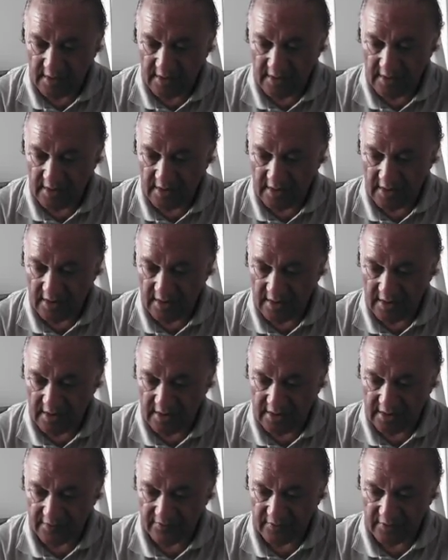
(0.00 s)

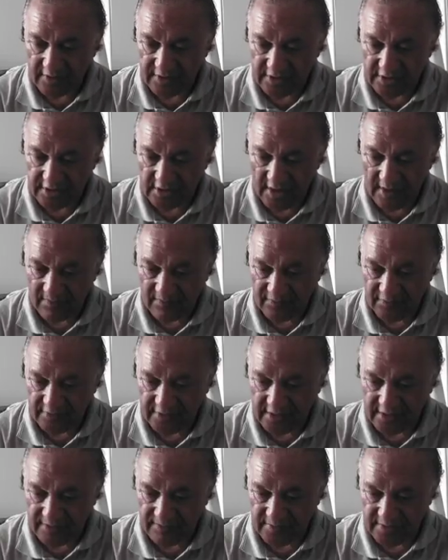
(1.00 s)
and I've got the time for
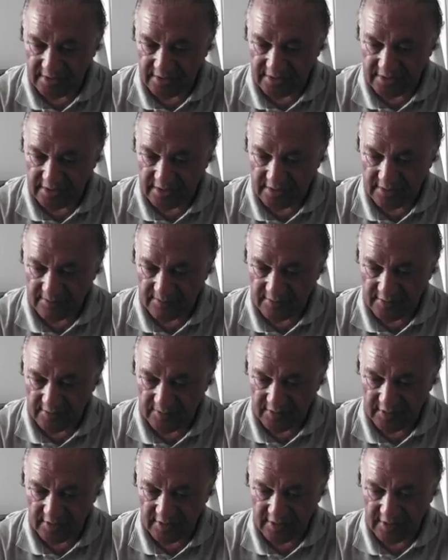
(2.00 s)
that, but
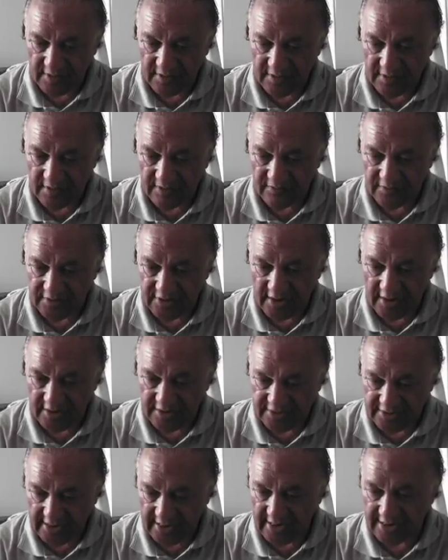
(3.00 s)
I'm not going to
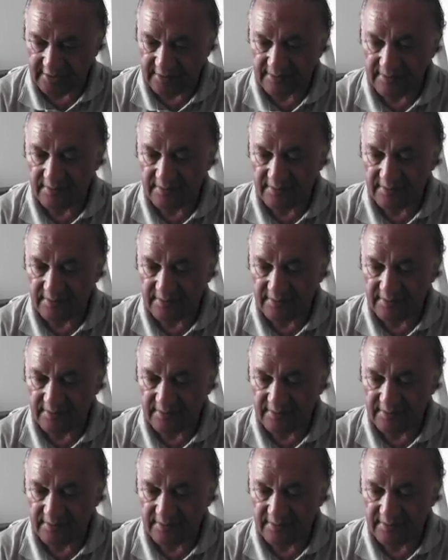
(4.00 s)
advertise that.